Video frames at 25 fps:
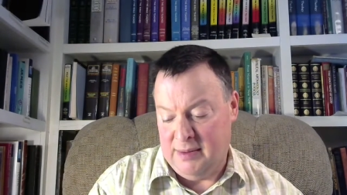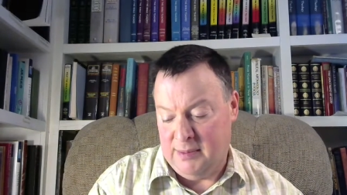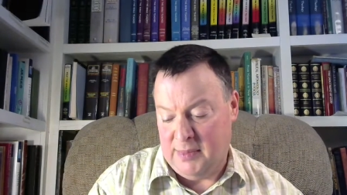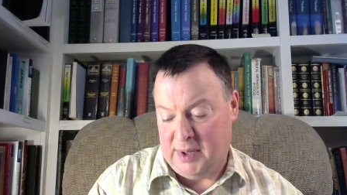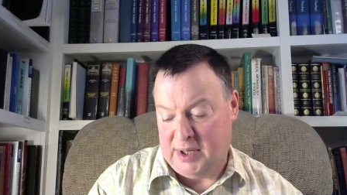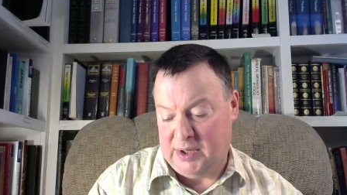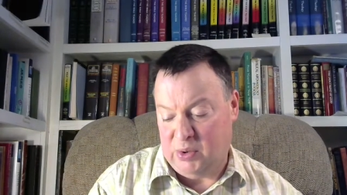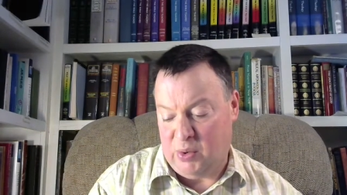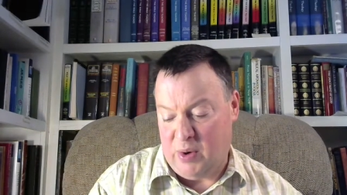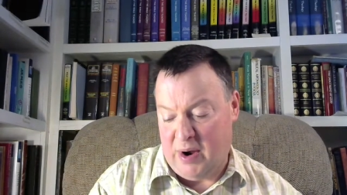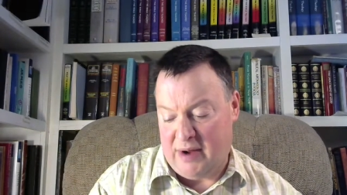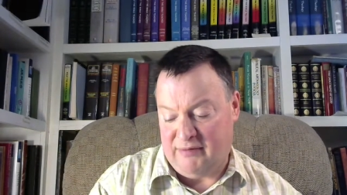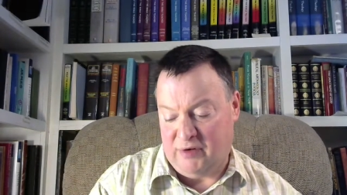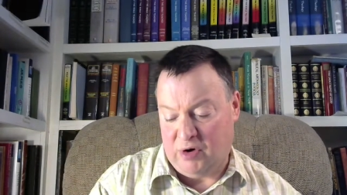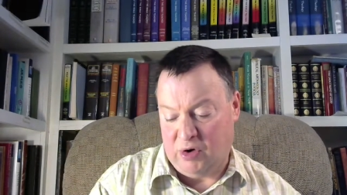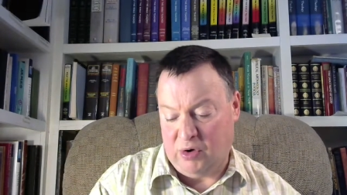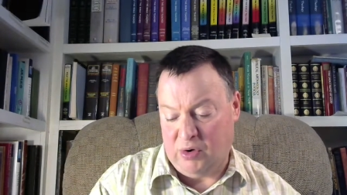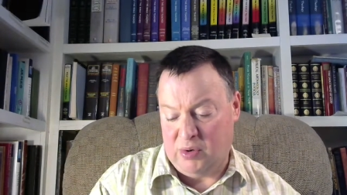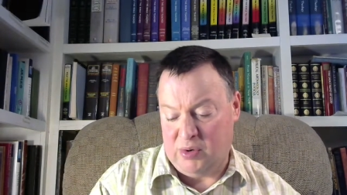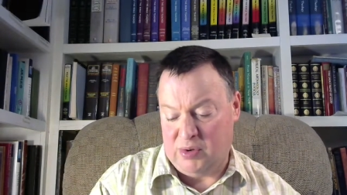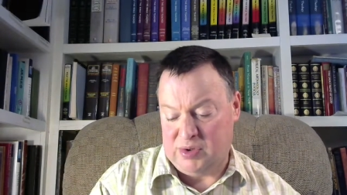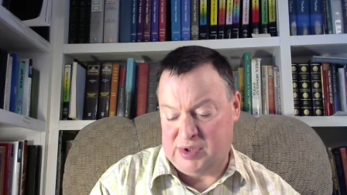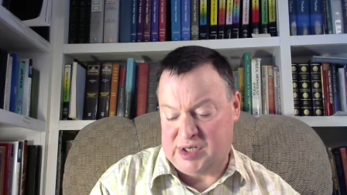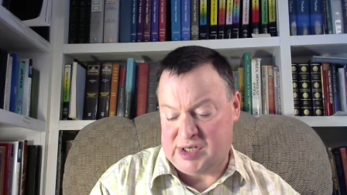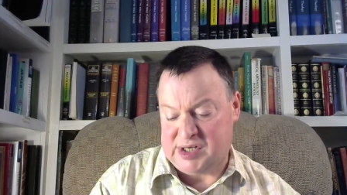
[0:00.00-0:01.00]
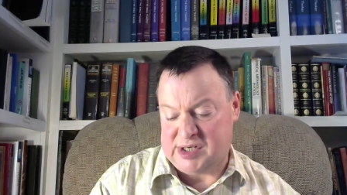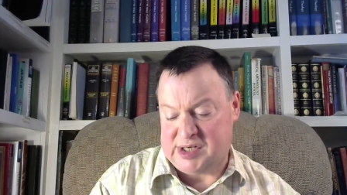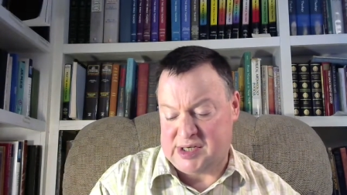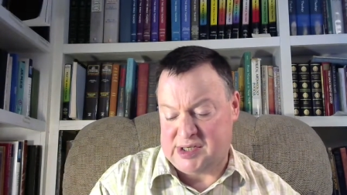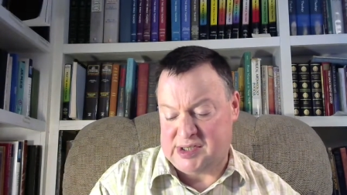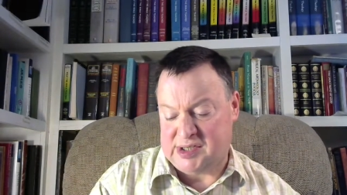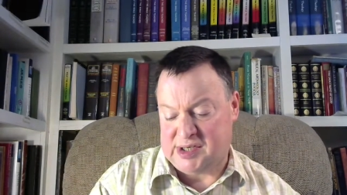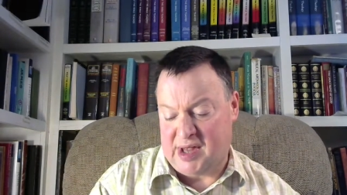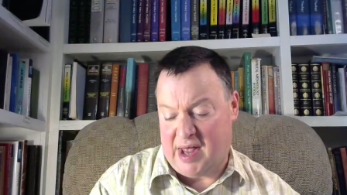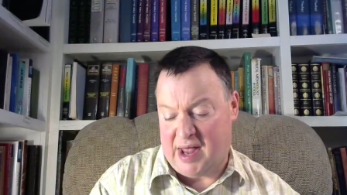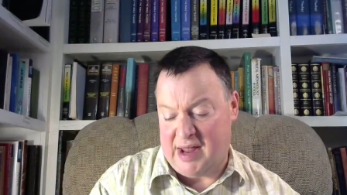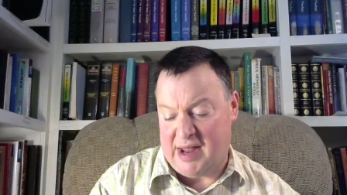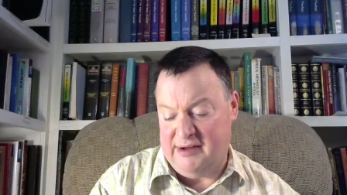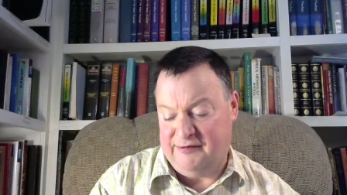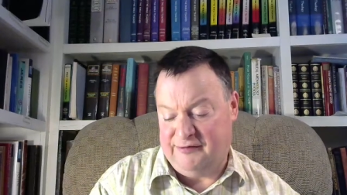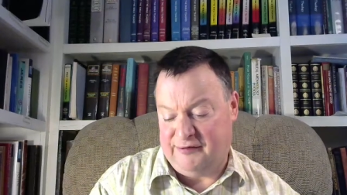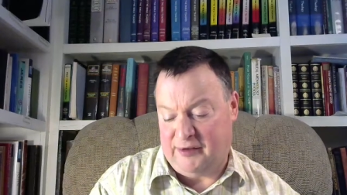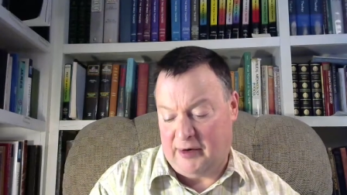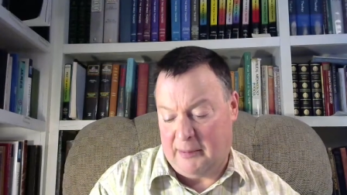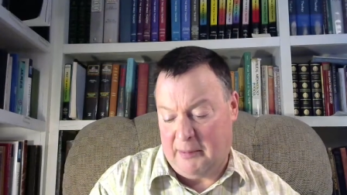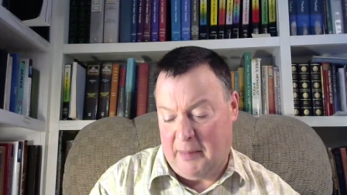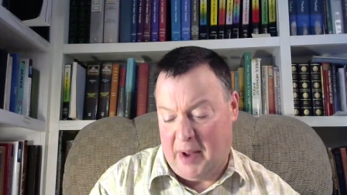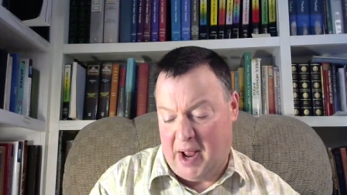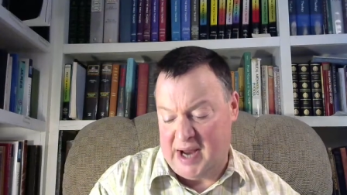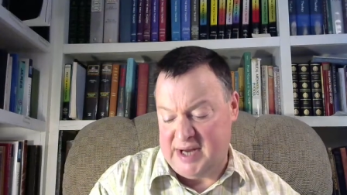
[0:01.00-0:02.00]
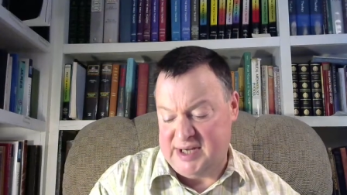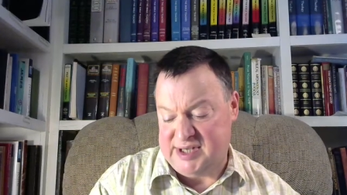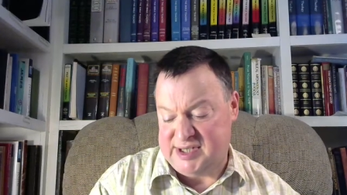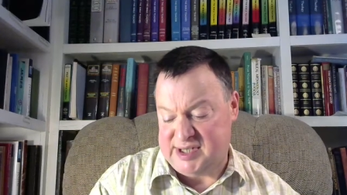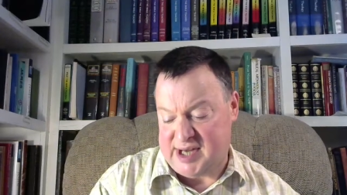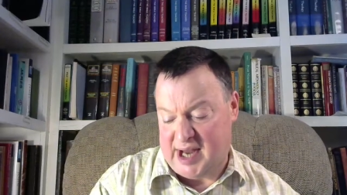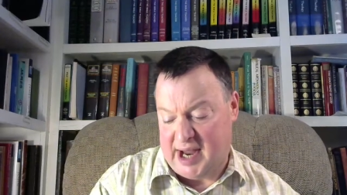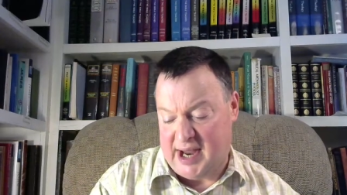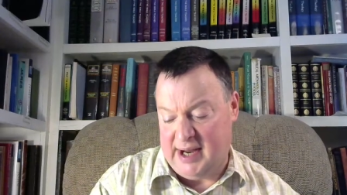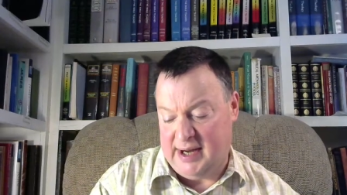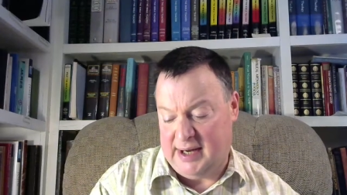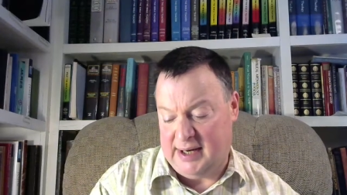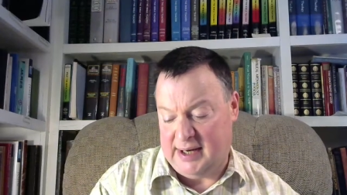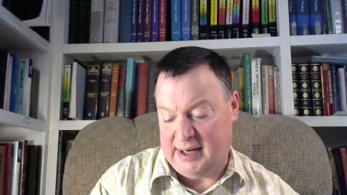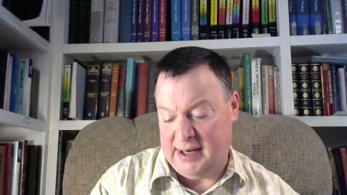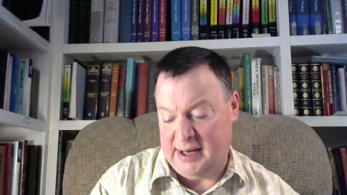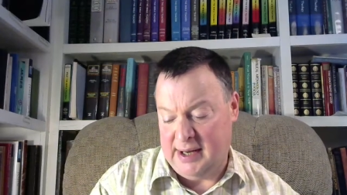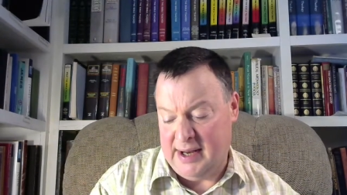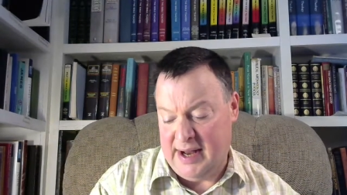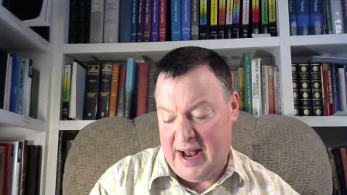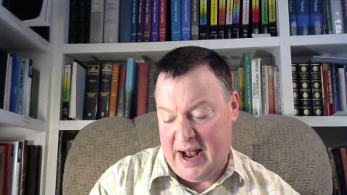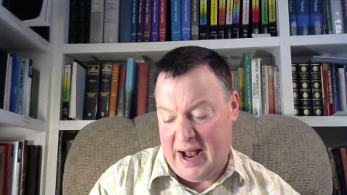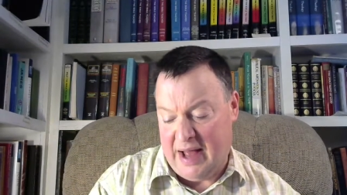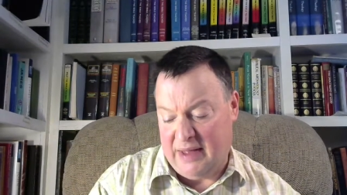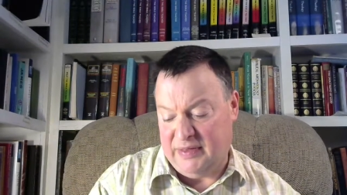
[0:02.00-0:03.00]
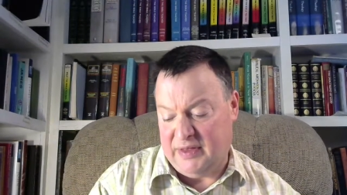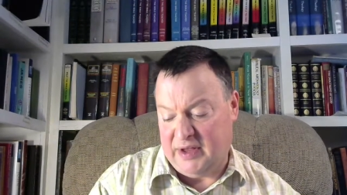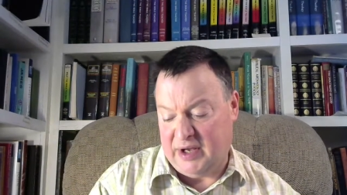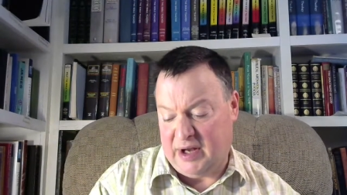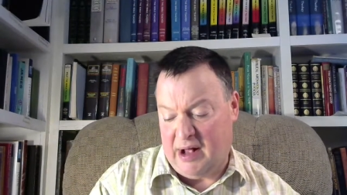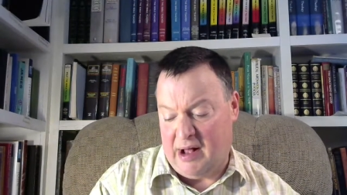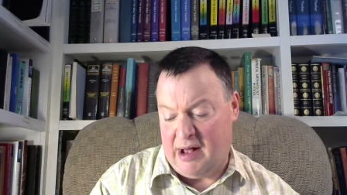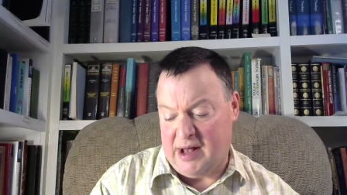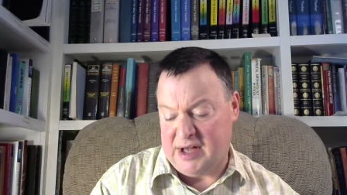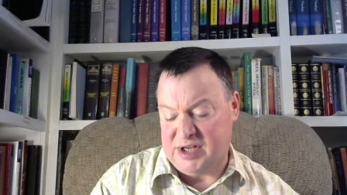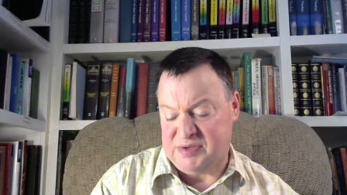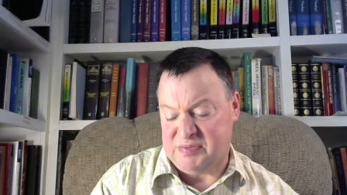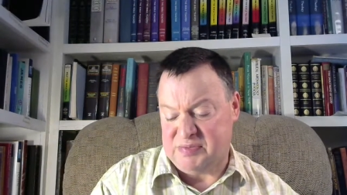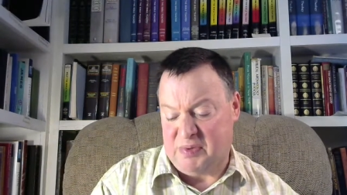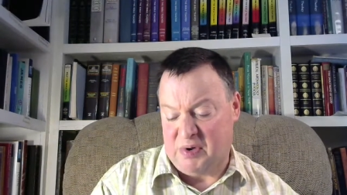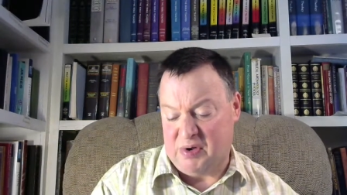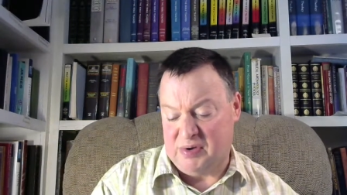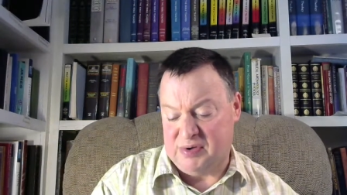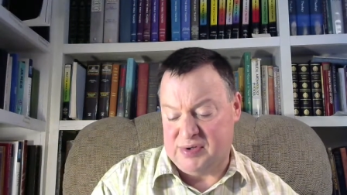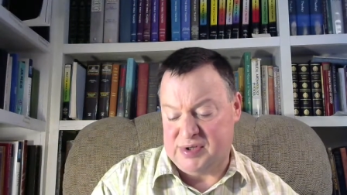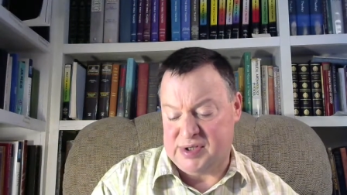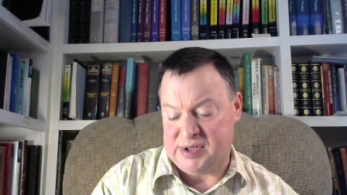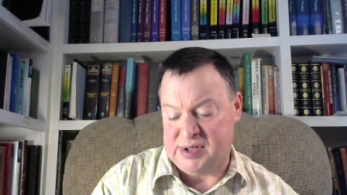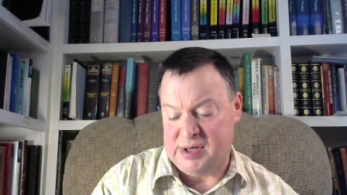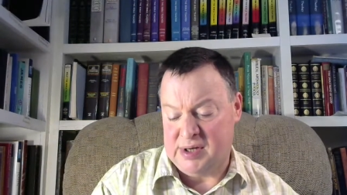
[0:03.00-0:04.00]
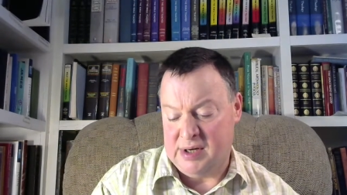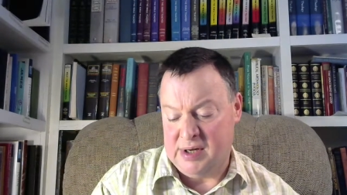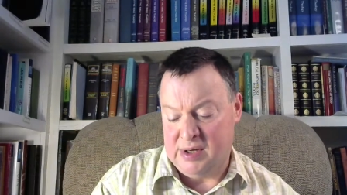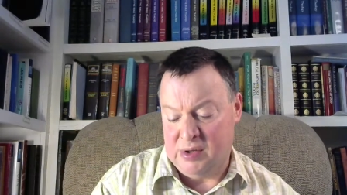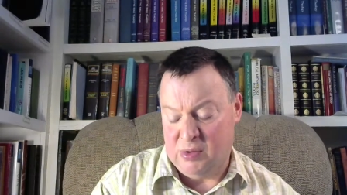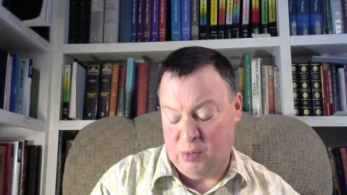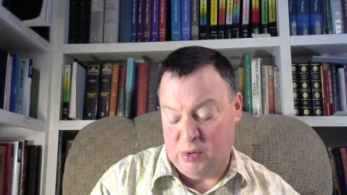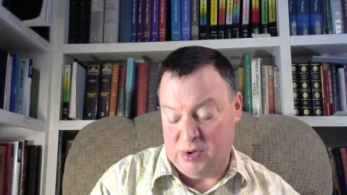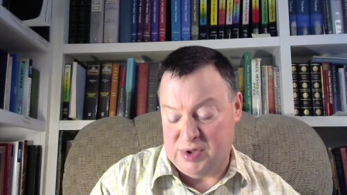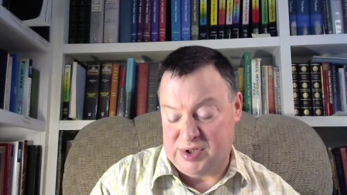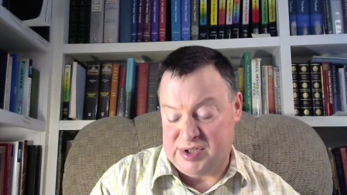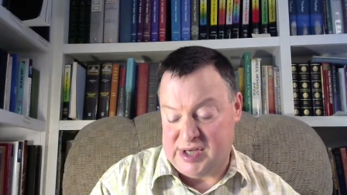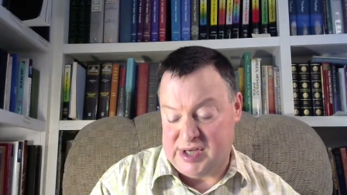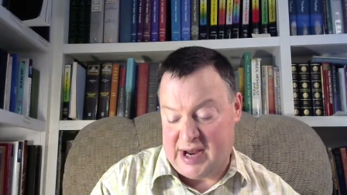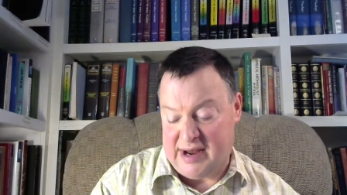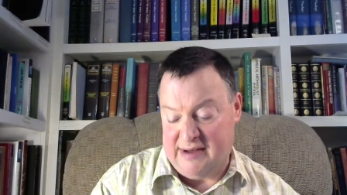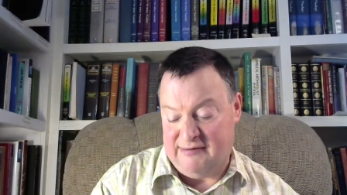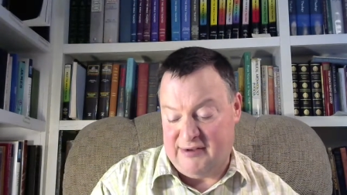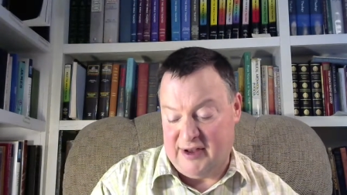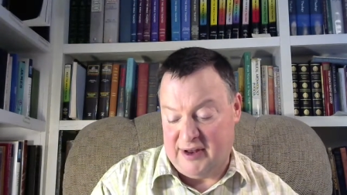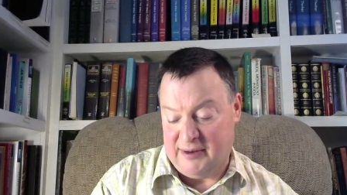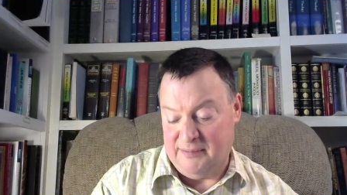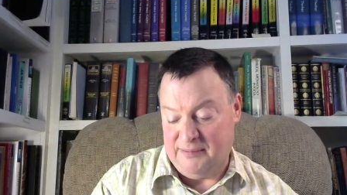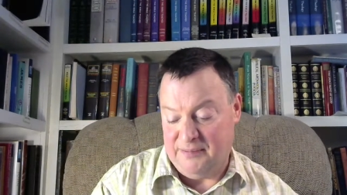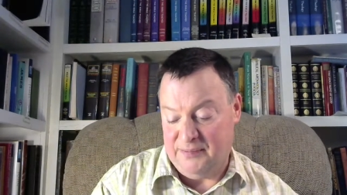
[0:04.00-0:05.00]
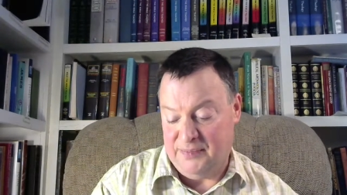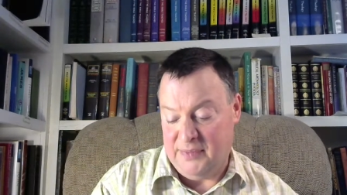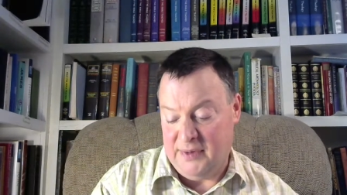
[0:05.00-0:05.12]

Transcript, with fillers: but whoever loses his life for my sake and the gospel's will save it.